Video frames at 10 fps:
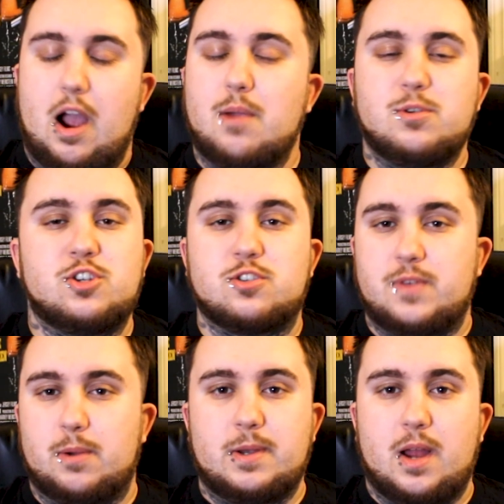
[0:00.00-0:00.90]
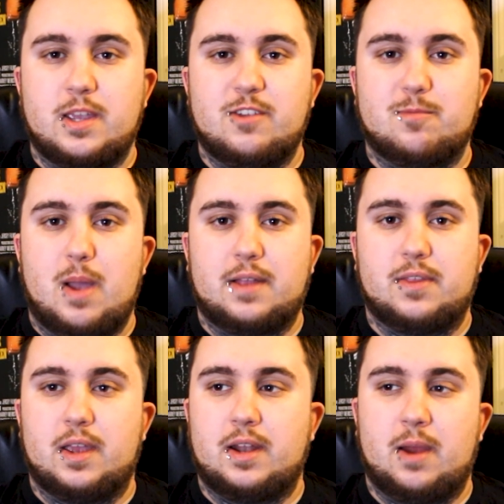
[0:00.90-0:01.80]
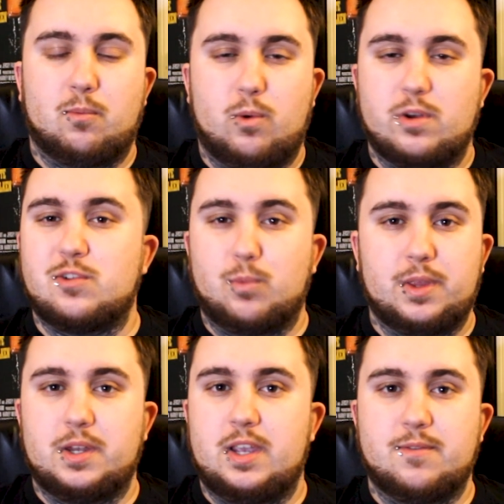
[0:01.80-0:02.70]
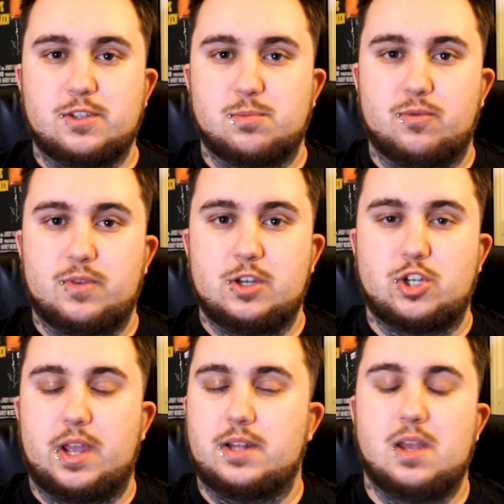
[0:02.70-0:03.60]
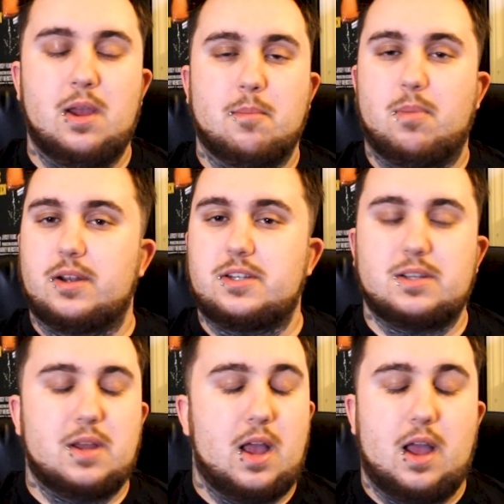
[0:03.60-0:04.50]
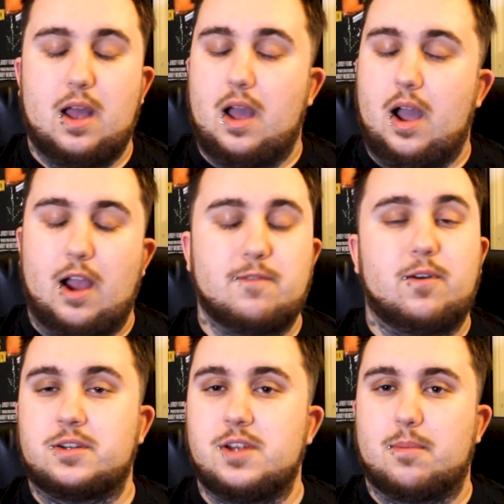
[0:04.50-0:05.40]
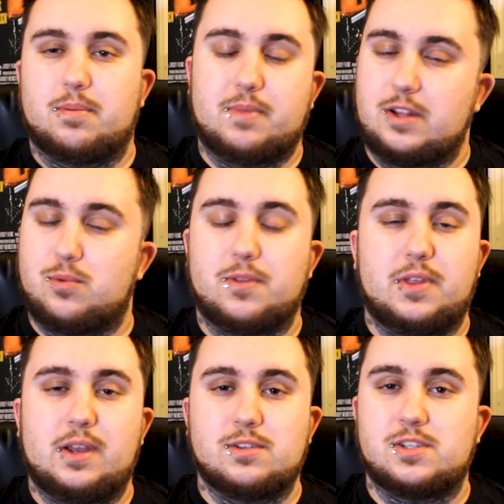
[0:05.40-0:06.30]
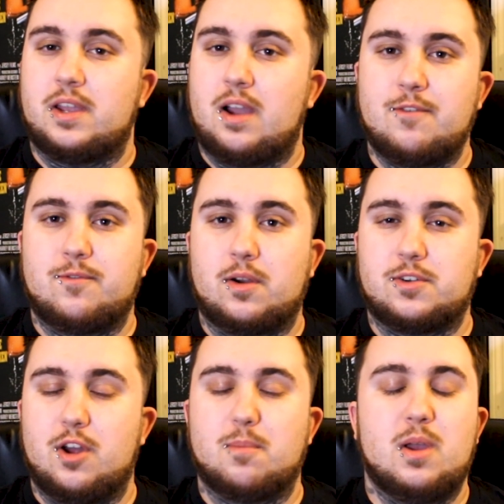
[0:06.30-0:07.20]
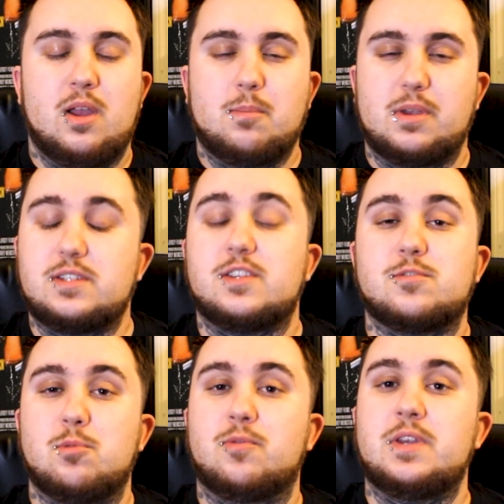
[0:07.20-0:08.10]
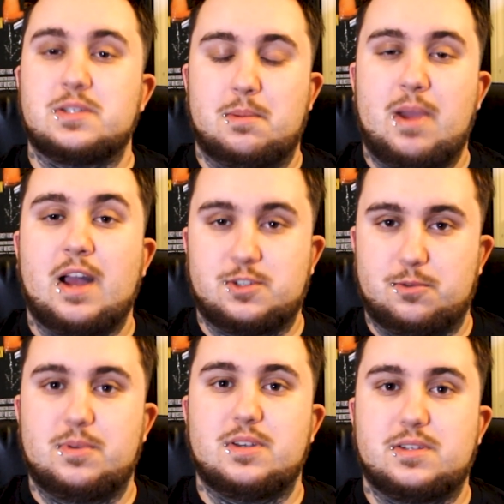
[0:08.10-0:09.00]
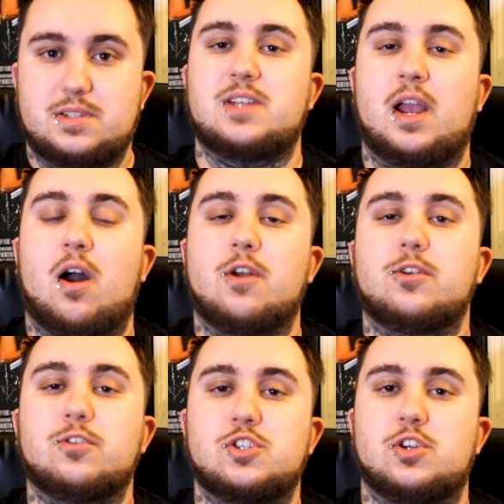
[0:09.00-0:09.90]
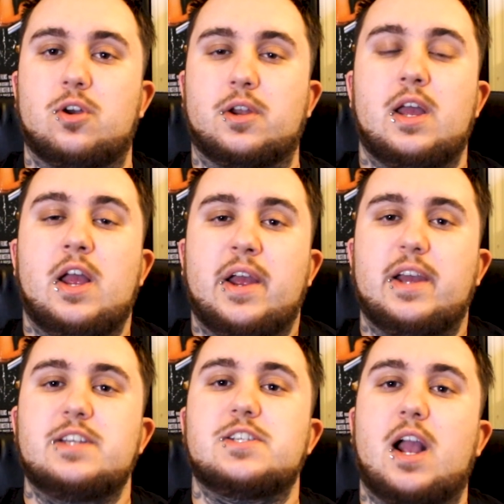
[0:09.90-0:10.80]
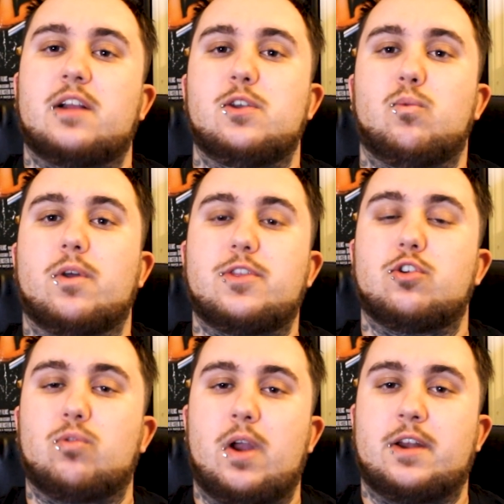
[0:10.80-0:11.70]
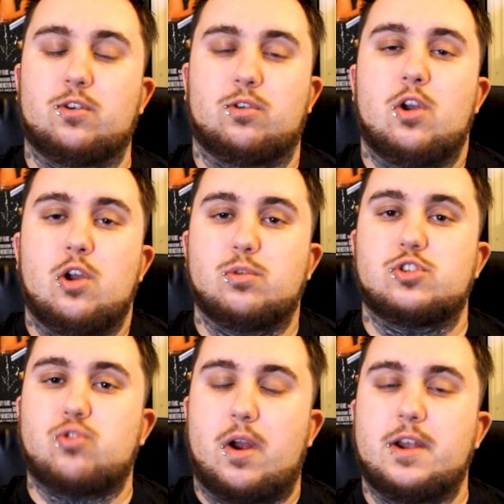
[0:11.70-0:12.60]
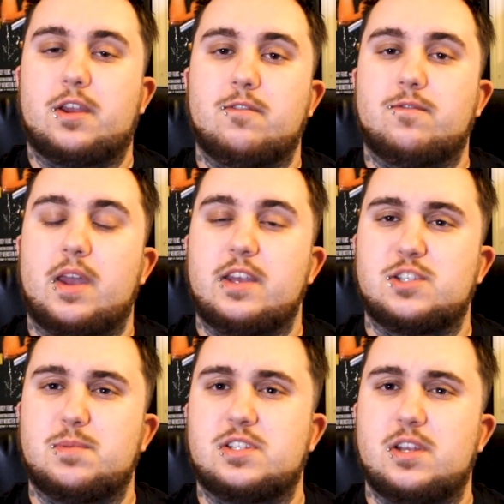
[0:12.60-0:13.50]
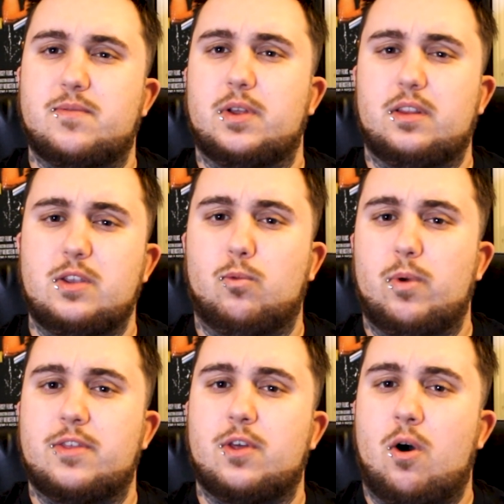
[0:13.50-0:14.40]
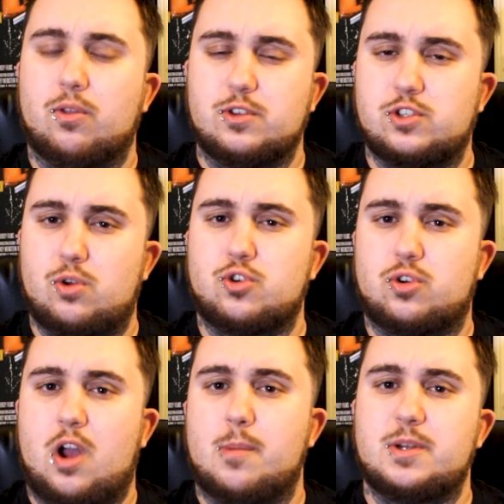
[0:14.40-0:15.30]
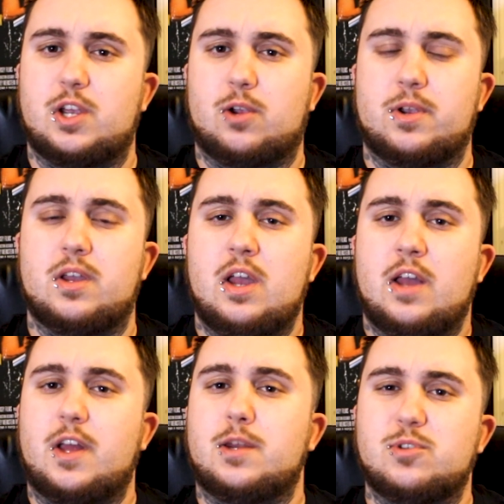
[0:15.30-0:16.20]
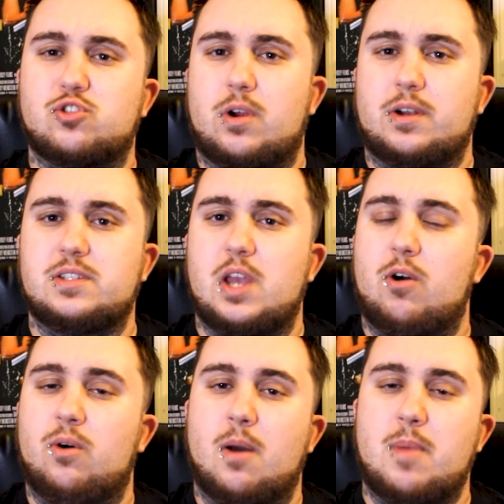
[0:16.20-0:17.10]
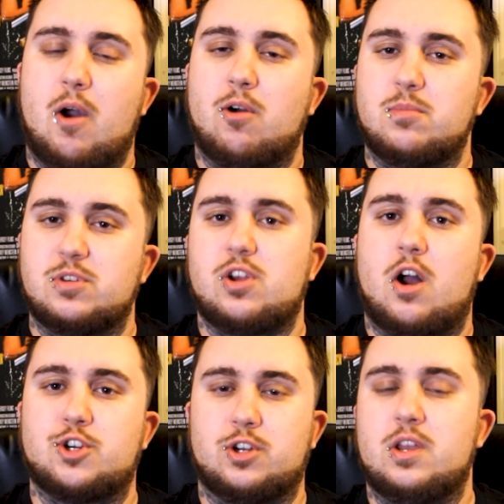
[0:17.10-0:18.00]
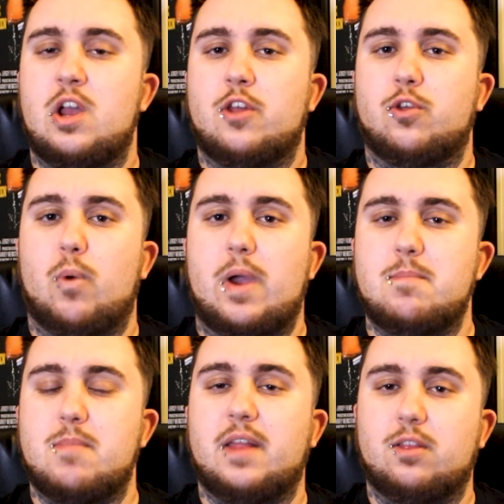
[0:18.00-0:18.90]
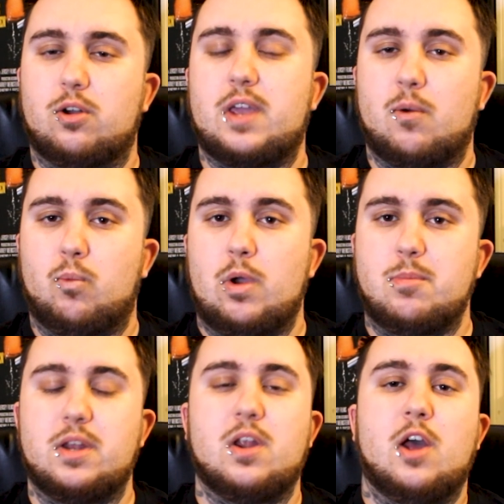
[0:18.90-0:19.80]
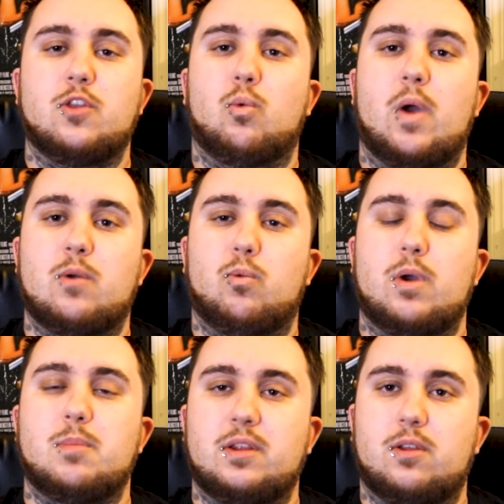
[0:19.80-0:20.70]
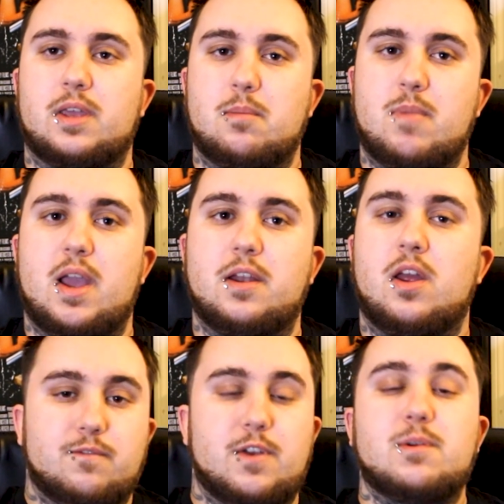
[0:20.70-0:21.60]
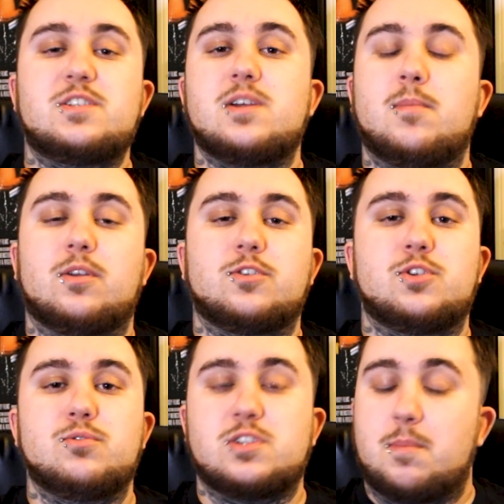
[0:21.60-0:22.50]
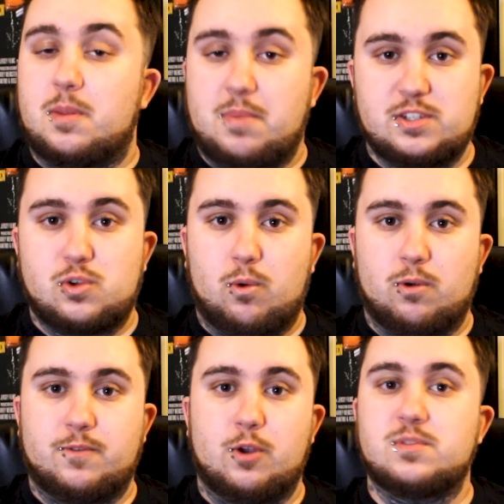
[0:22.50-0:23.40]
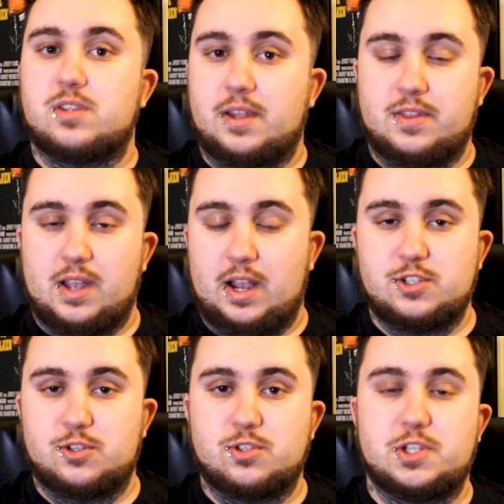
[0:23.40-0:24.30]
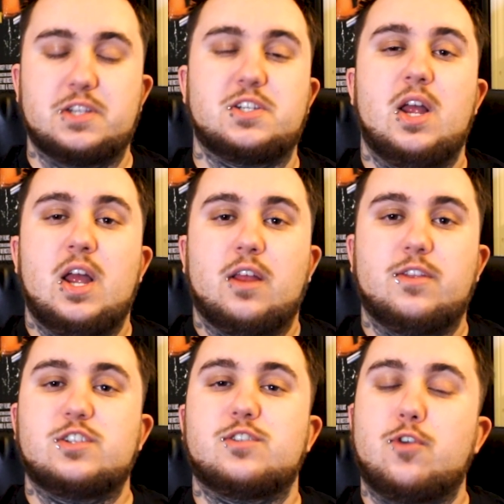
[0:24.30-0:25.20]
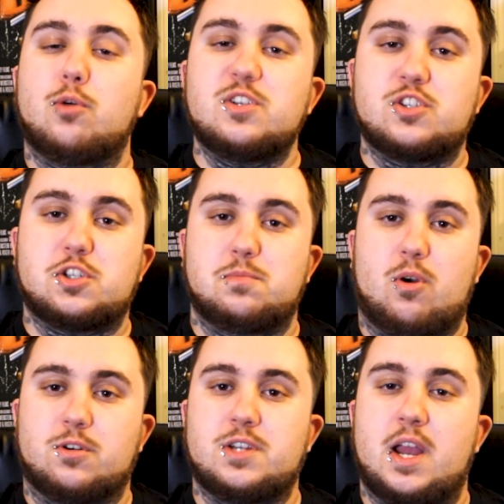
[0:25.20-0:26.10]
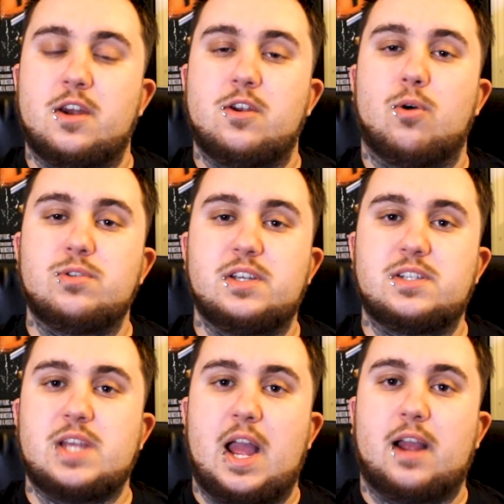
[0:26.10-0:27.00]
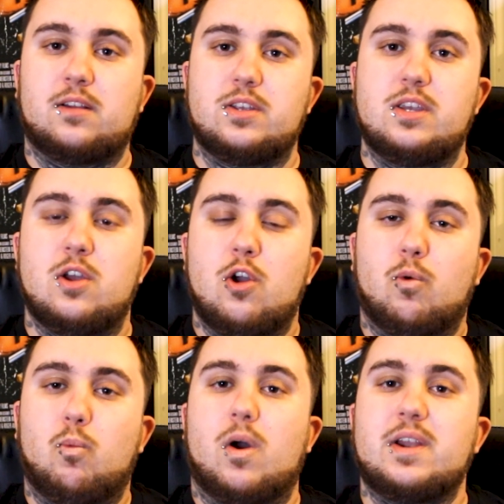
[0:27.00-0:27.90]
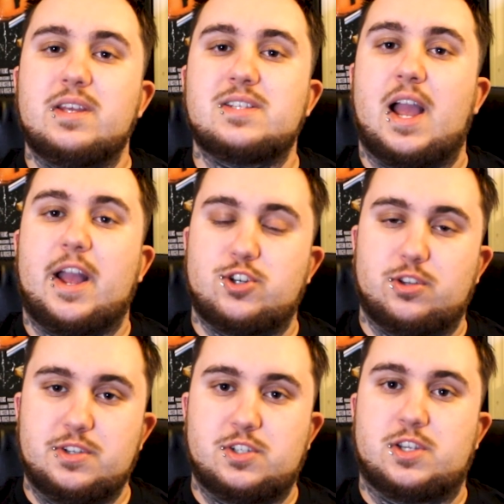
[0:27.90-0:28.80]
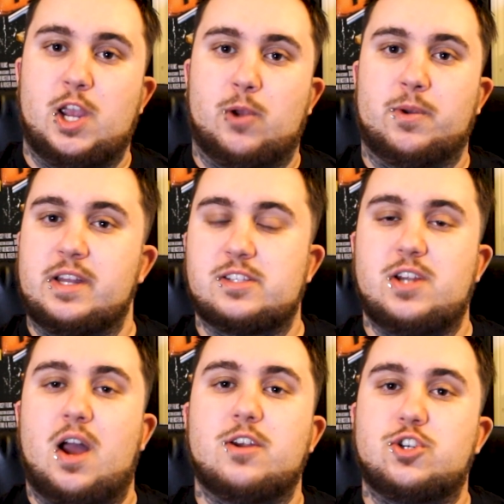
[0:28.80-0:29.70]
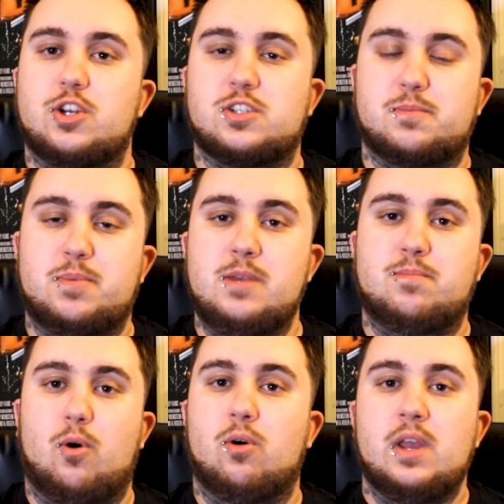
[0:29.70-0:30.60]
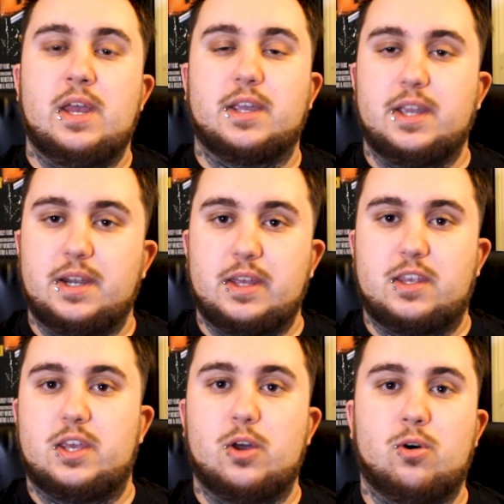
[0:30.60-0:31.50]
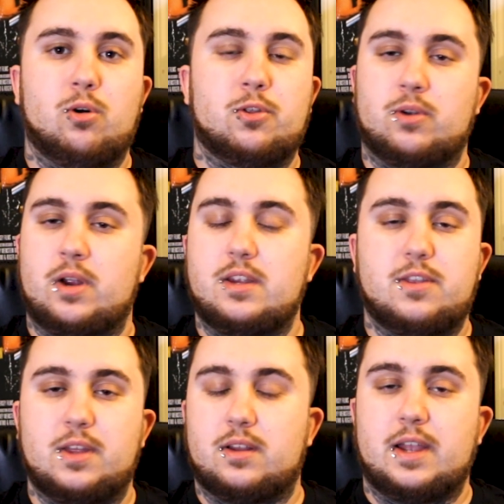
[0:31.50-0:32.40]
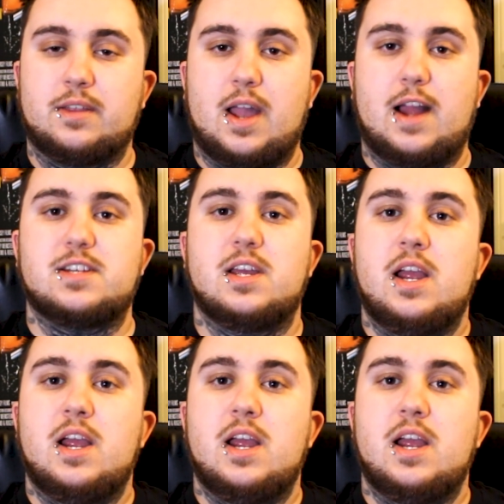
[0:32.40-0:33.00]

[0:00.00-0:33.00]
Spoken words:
I was just very naive back then and wasn't willing to give this movie a chance, but I fucked up. That's one thing I'll say. I fucked up because this movie is a masterpiece. I understood exactly what the director was trying to convey specifically with all the social commentary that he was trying to tell about misogyny. The way men look at women, the way women look at men. Very similar to some of the best horror films like The Exorcist. This film is smart, and it knows exactly what is actually scary. It's not just people getting killed or anything like that.